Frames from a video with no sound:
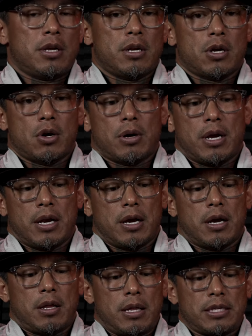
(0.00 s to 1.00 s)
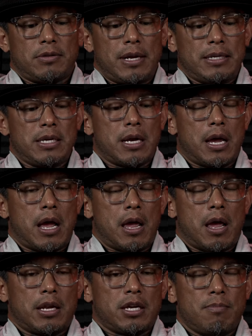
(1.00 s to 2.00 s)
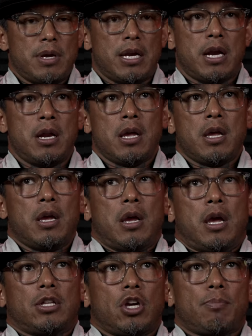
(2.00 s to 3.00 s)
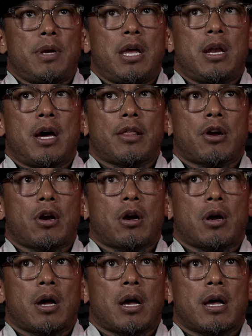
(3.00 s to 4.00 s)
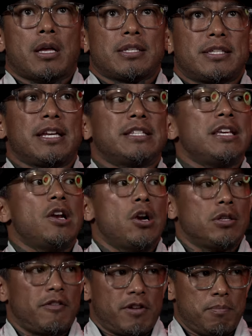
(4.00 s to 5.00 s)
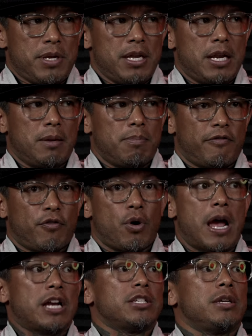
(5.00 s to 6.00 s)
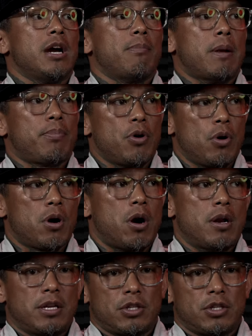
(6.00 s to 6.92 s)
You know, and that's what I did. I committed. It took me another 6 years of competing before I actually got my pro card in